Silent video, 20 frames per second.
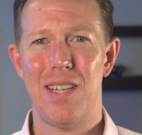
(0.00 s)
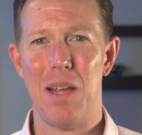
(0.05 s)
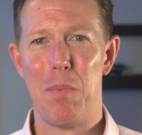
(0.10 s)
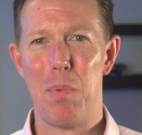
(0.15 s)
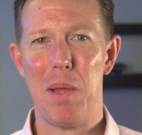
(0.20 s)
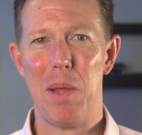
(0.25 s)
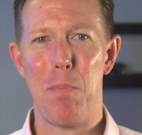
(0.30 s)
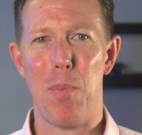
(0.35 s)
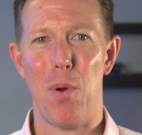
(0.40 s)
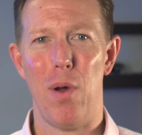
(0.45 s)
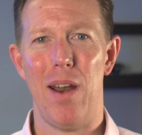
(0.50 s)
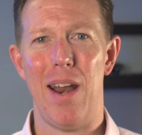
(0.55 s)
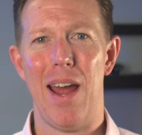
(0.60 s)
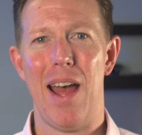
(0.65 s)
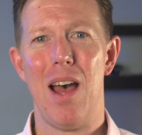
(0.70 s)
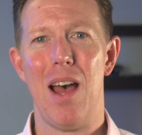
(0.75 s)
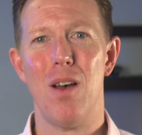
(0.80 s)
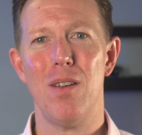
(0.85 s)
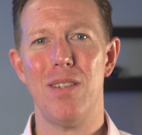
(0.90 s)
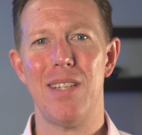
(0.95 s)
Simply put,
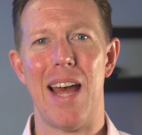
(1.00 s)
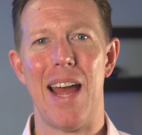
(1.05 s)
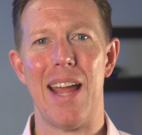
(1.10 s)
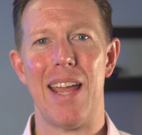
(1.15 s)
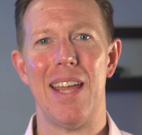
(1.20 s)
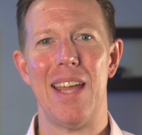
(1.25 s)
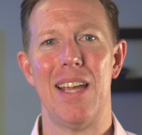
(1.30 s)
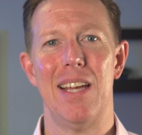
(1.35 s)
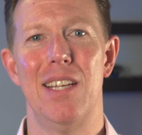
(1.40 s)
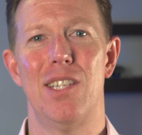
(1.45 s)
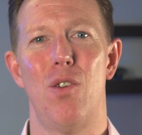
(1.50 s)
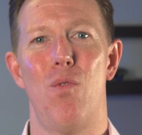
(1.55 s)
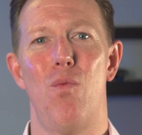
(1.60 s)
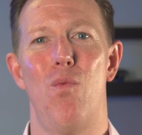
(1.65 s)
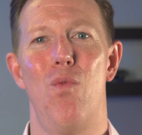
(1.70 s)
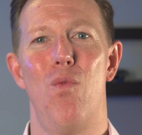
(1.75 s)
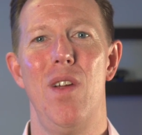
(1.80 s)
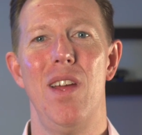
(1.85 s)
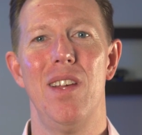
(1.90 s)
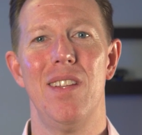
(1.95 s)
house hacking is a
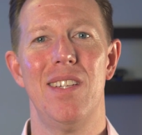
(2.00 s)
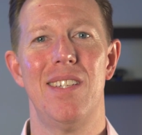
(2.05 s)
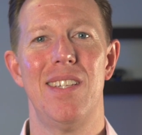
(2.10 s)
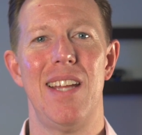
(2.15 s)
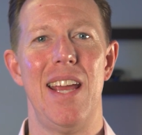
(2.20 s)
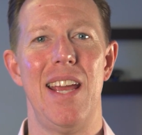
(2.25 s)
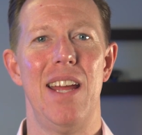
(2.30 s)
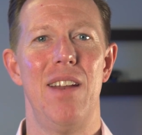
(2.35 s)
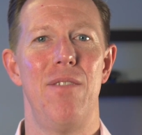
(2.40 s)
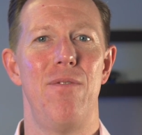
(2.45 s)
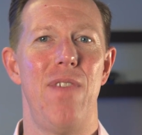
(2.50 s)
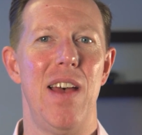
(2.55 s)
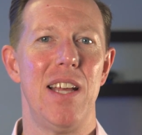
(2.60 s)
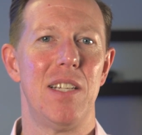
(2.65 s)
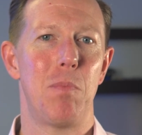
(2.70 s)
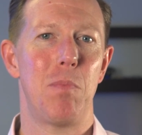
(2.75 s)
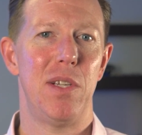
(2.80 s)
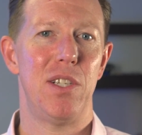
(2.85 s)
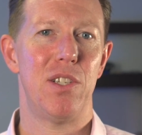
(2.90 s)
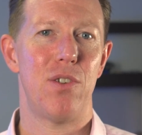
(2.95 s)
real estate
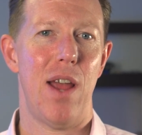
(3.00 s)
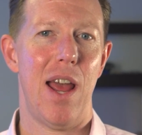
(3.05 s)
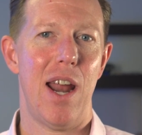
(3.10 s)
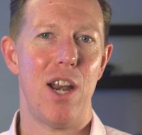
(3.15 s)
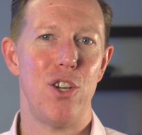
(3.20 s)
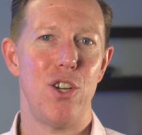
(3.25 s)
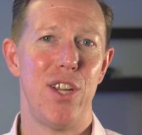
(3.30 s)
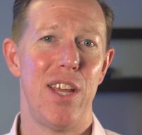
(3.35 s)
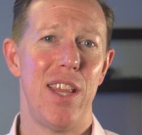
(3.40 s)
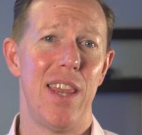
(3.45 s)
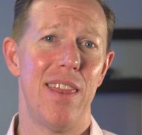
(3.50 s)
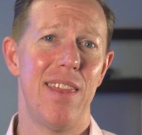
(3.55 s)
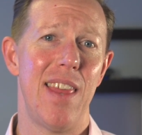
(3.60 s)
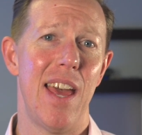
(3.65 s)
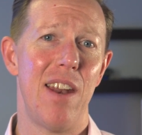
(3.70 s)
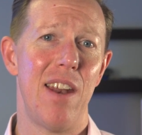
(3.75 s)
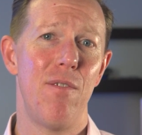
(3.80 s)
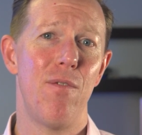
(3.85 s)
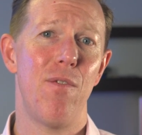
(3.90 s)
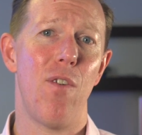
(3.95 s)
investment strategy
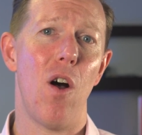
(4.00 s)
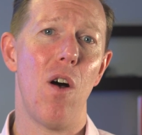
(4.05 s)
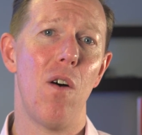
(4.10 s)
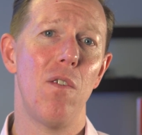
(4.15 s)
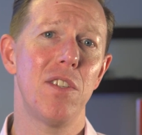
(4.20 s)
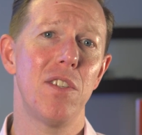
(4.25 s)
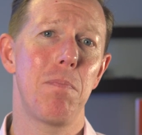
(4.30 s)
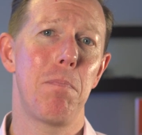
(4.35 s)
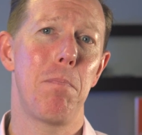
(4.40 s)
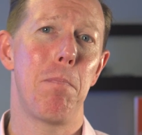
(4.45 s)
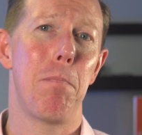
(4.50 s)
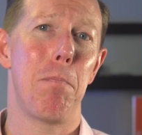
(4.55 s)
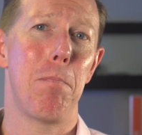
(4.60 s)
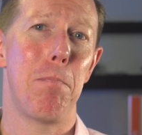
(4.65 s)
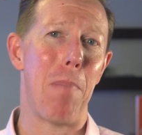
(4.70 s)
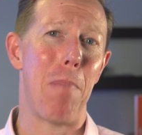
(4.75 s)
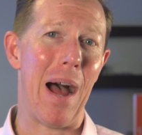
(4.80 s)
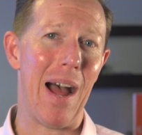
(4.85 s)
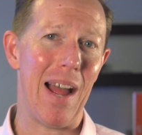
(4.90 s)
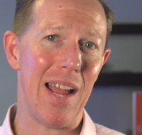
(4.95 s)
that involves
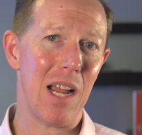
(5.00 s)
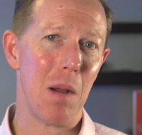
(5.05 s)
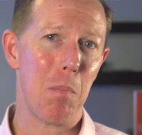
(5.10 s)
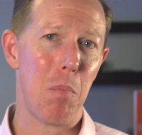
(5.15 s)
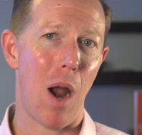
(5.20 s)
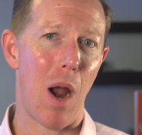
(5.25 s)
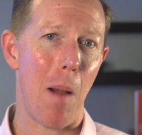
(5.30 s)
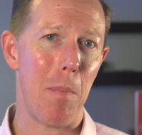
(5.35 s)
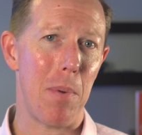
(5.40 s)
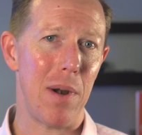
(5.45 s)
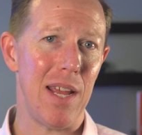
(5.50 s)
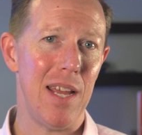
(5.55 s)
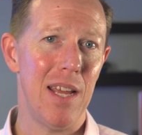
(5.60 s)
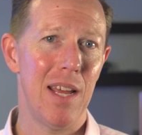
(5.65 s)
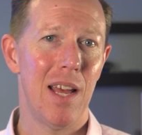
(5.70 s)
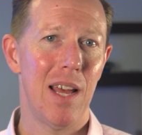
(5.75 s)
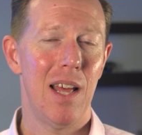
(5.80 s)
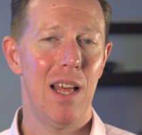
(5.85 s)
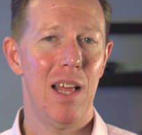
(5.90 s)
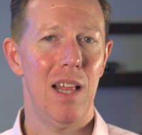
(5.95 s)
buying a
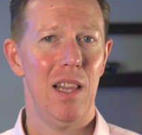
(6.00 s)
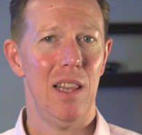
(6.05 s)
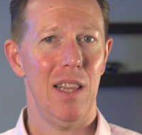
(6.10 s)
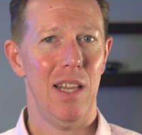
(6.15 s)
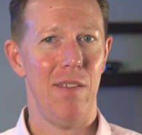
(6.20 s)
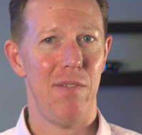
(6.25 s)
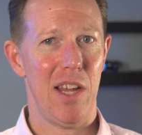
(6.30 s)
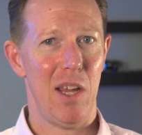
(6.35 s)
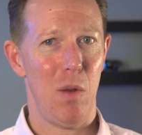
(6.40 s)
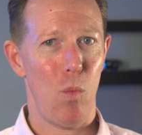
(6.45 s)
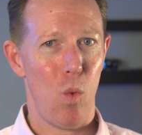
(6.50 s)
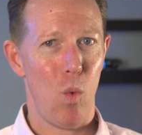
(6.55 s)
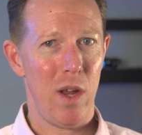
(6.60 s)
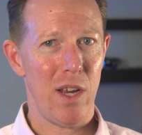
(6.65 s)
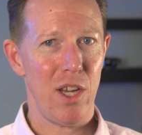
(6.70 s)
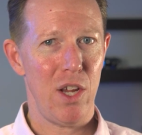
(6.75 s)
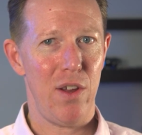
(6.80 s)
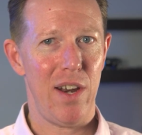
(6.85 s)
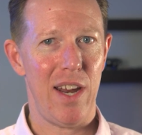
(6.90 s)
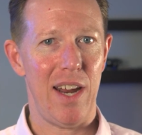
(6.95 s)
property, living in
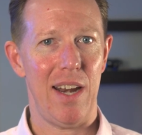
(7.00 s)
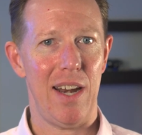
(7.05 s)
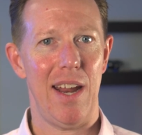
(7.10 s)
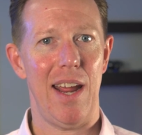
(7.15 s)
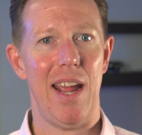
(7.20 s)
one unit,